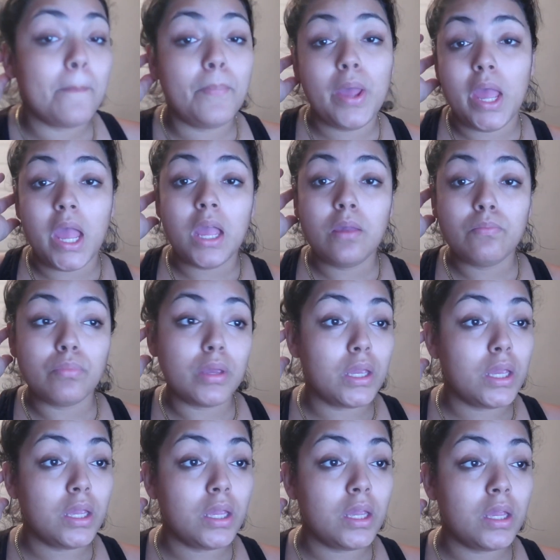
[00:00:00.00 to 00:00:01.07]

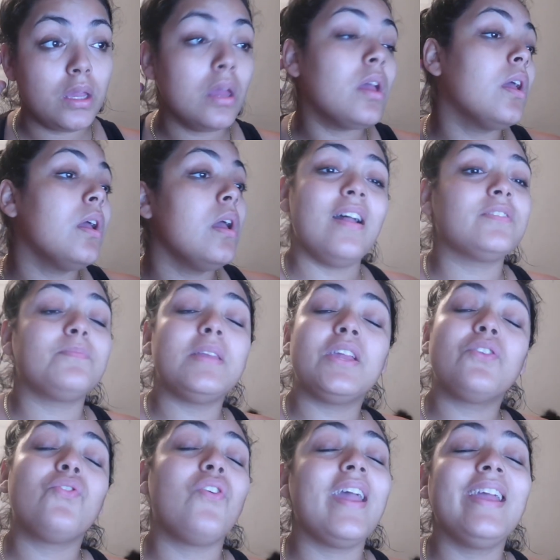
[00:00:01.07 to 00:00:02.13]
baby. Drives me
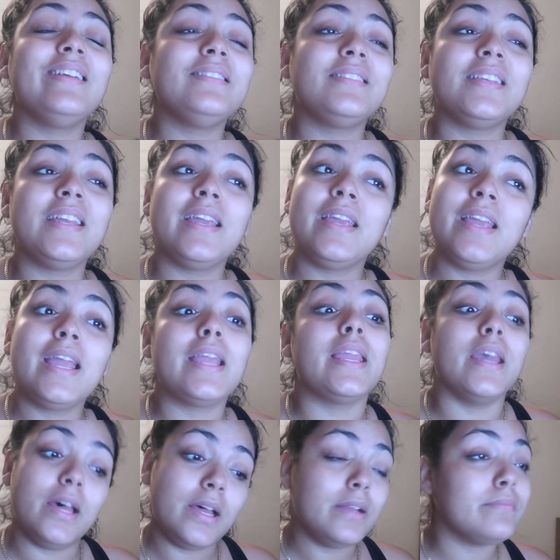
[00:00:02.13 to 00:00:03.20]
crazy,
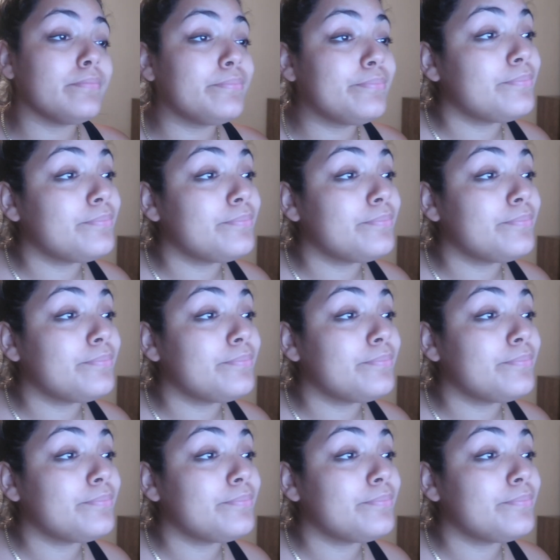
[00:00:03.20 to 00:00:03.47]
yeah.